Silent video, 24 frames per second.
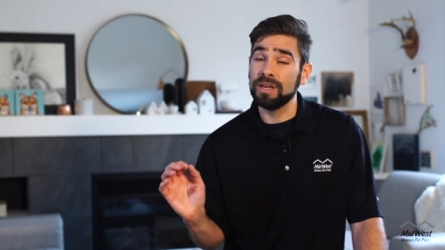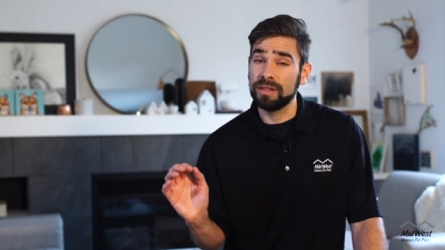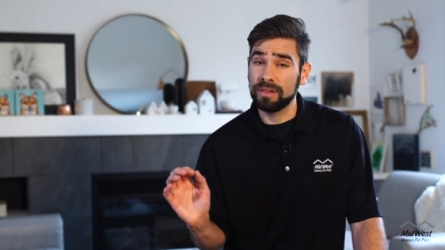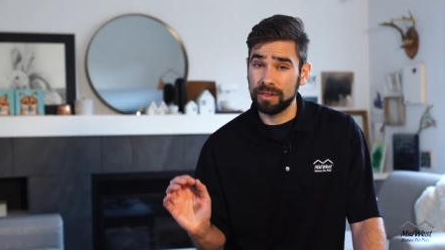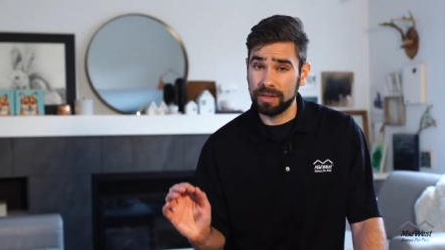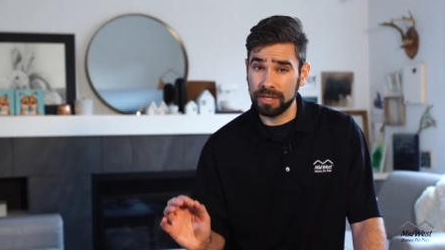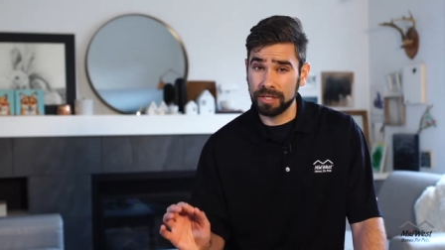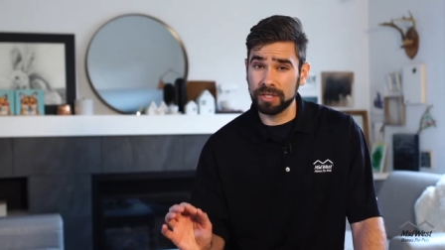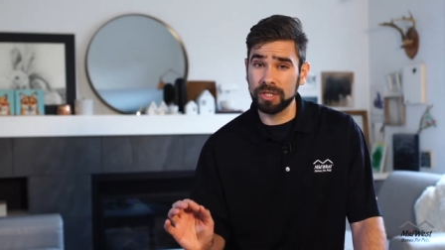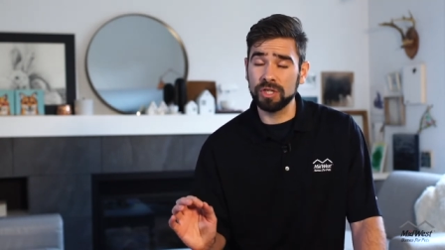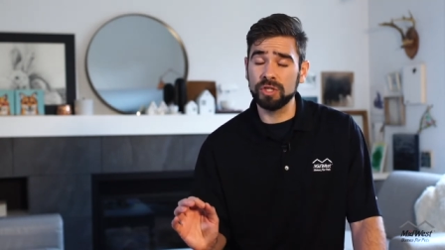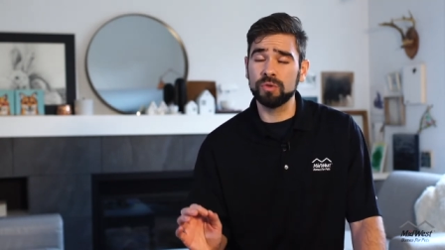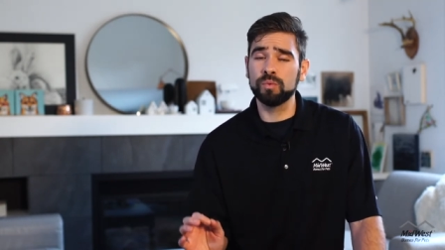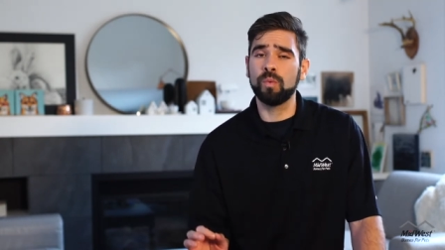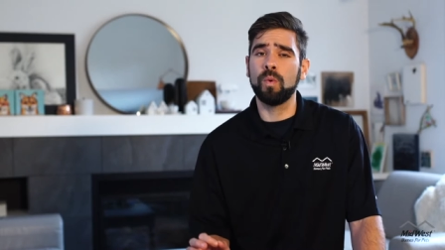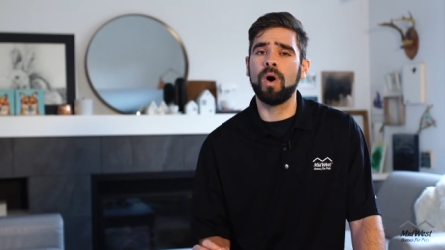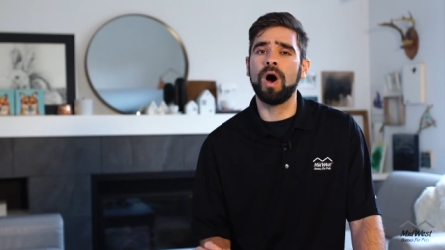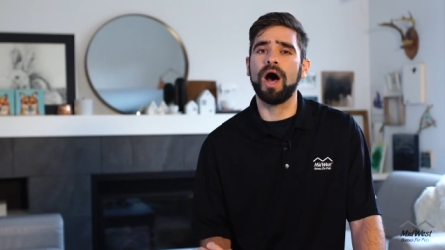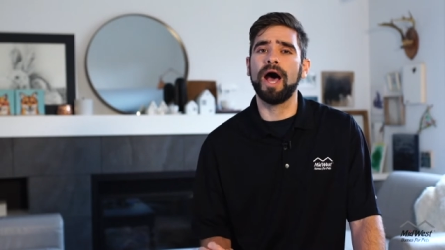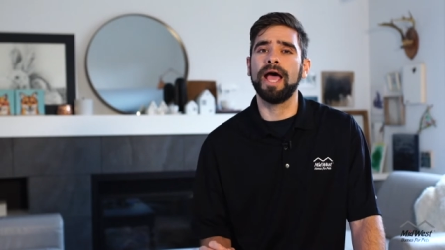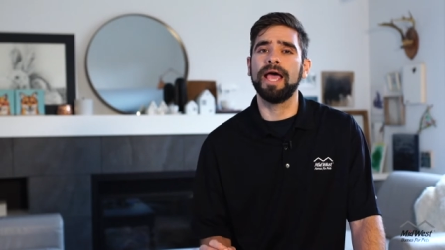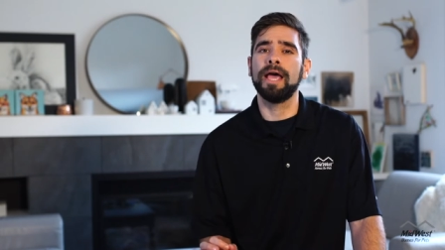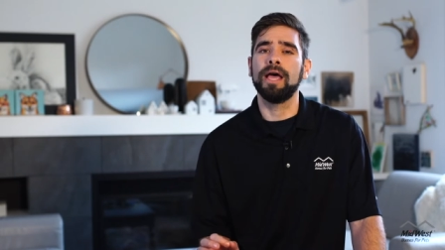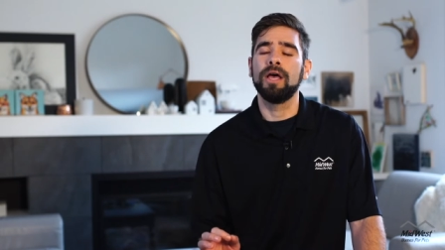This is
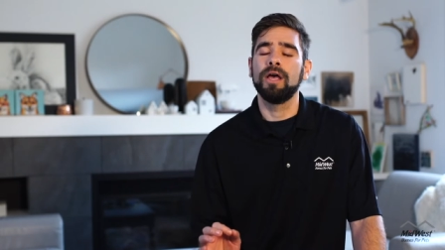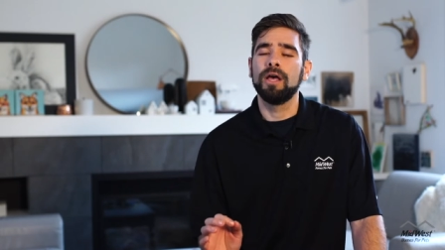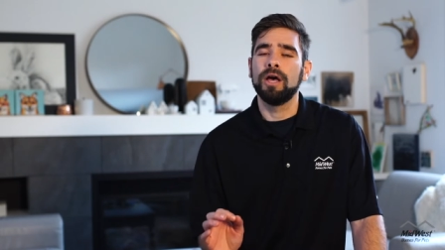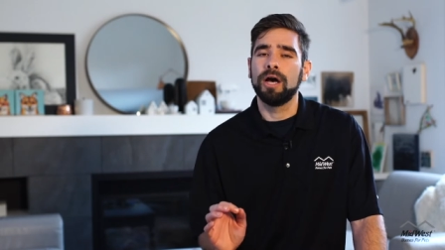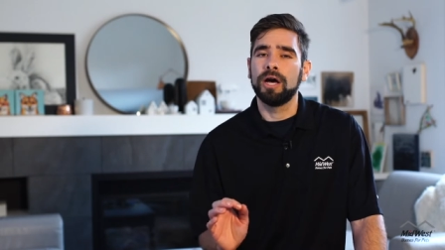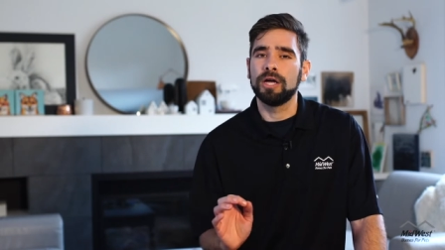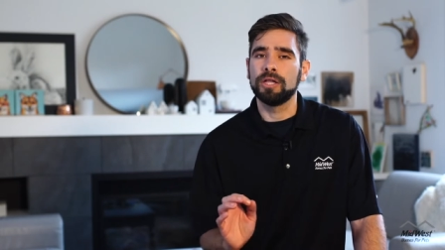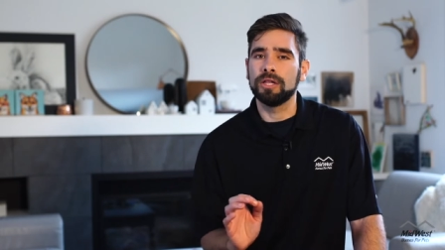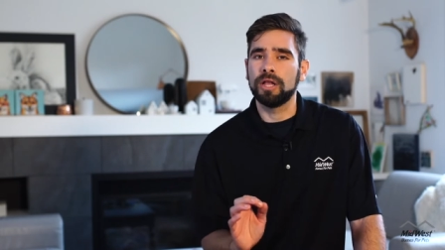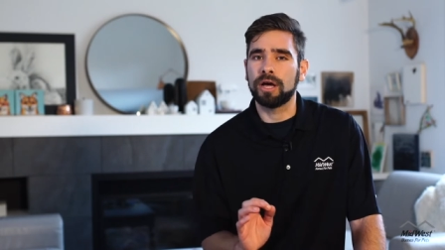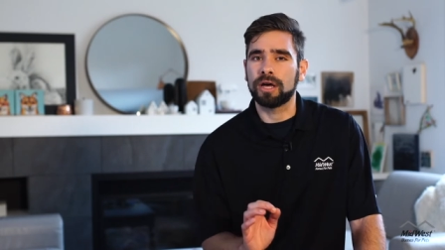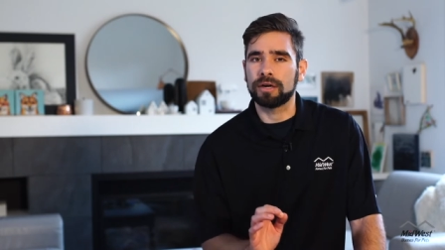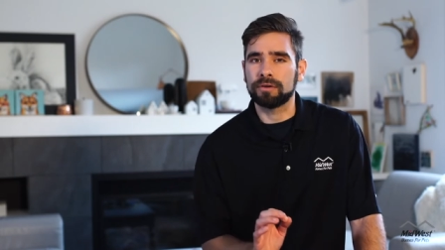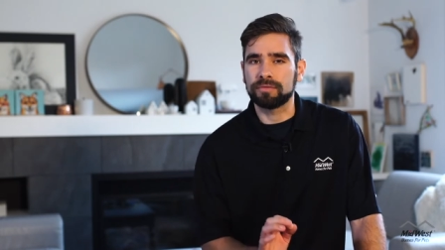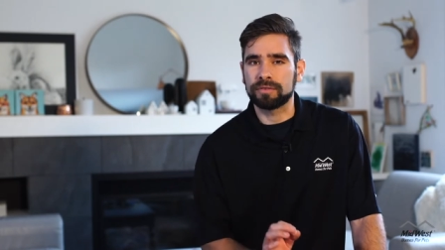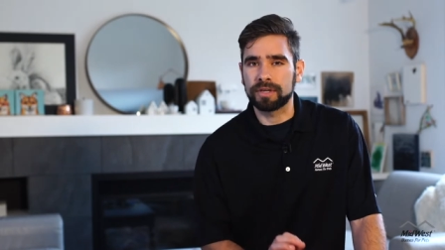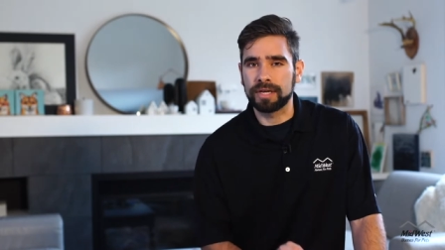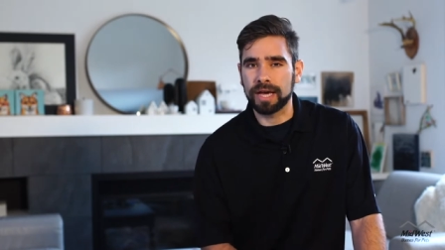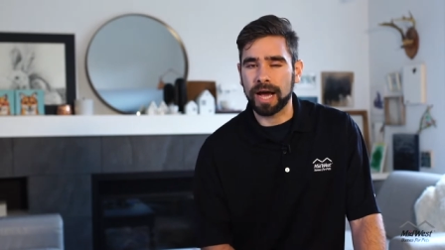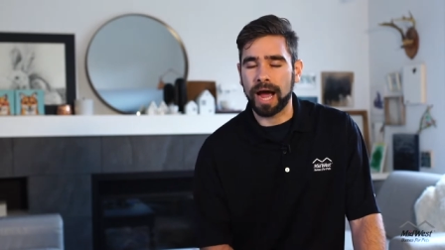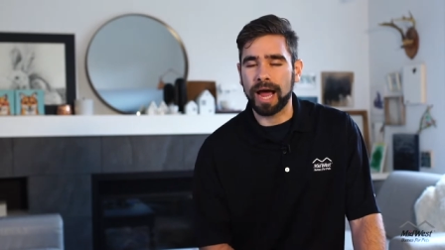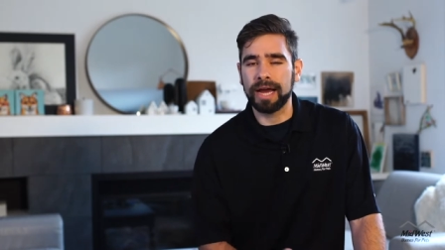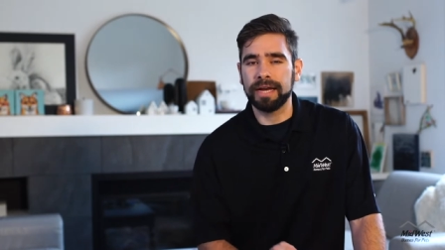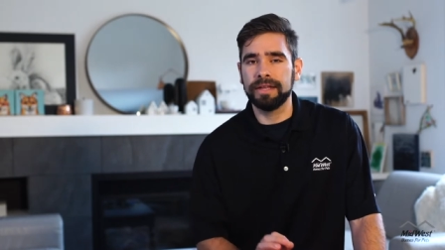why a lot
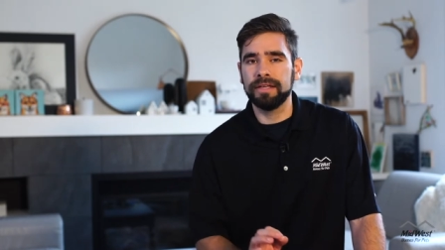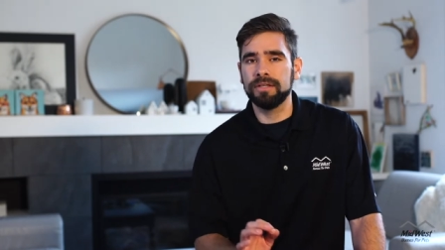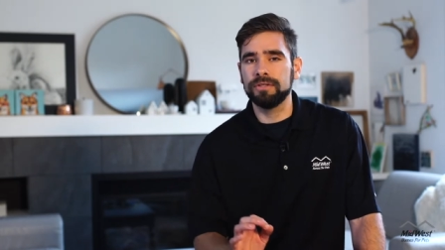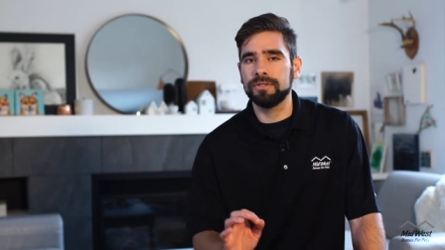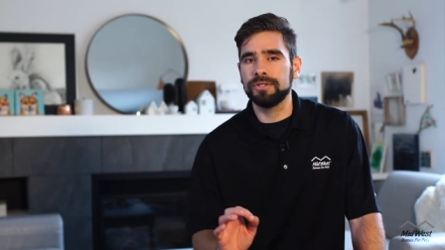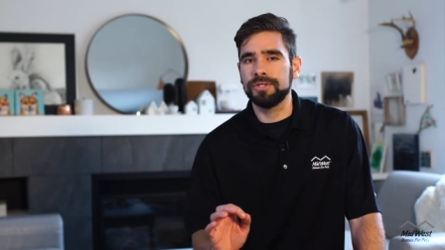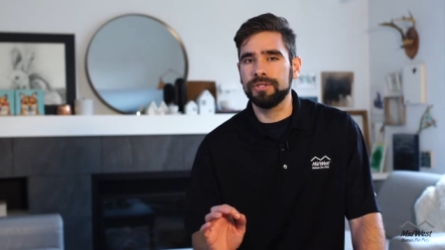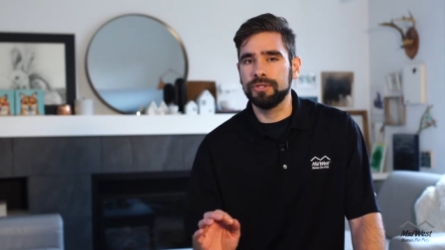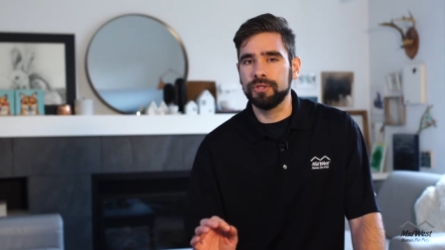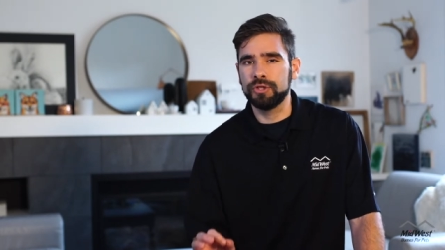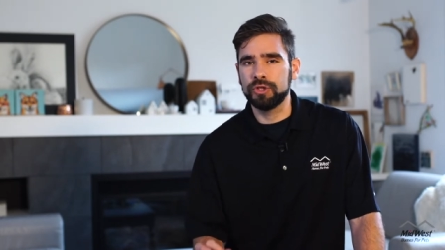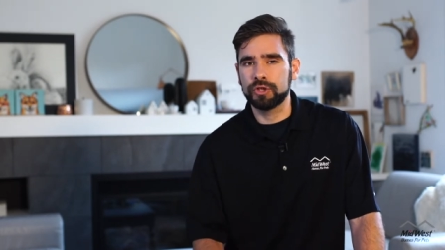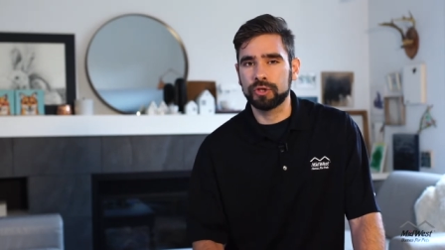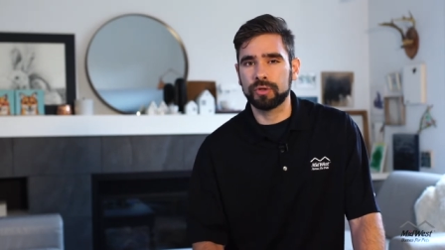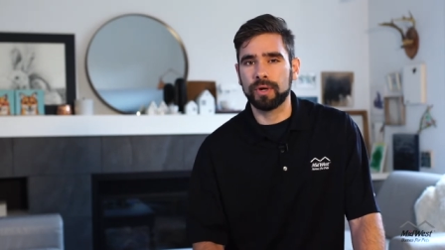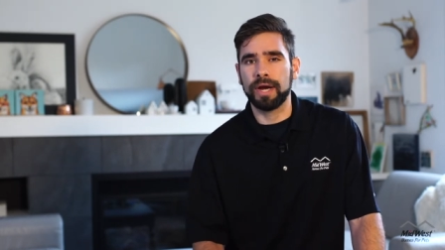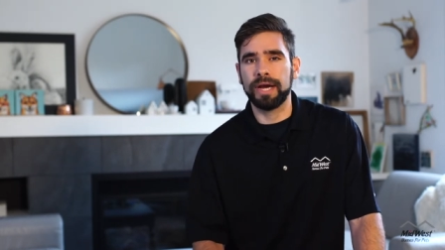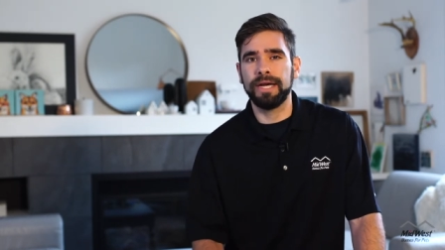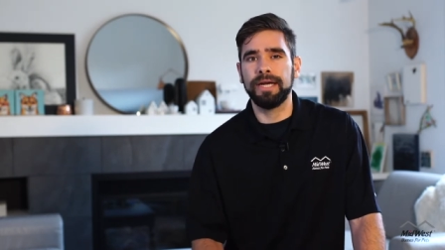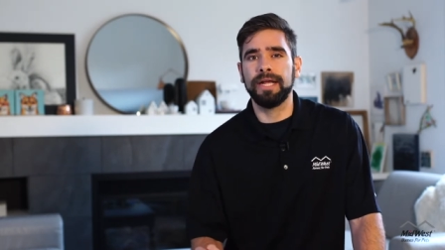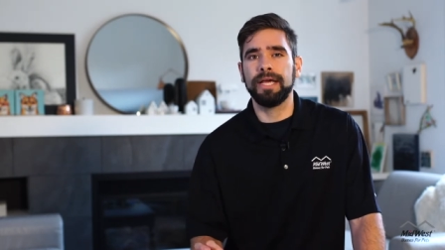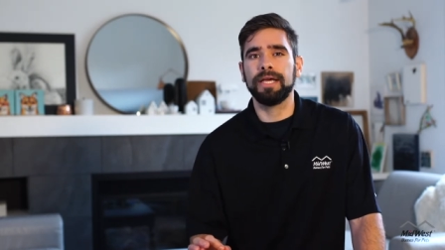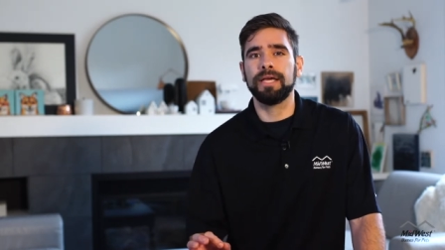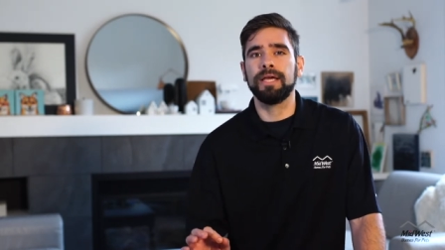of guidance and
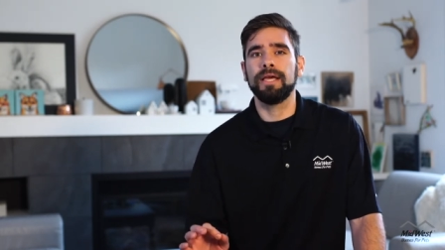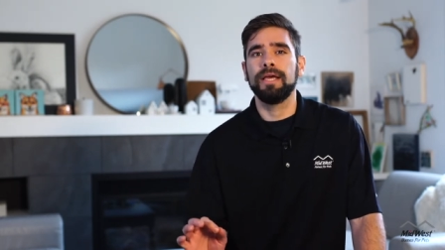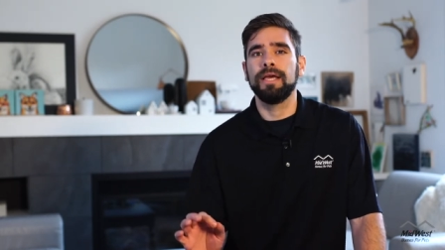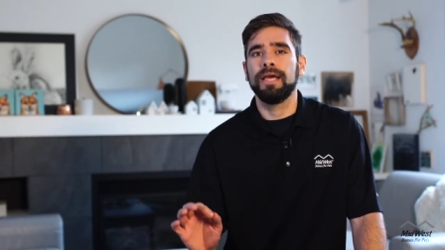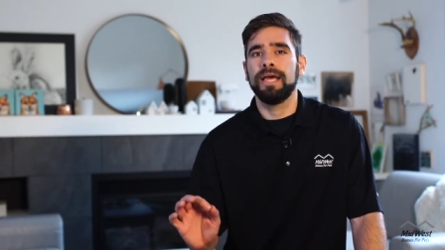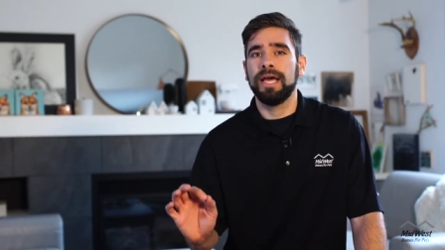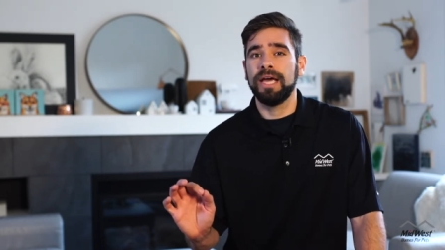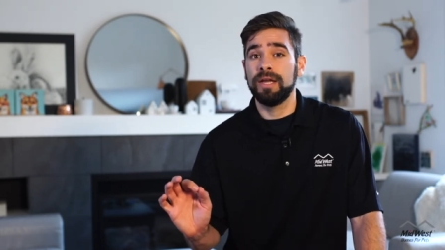training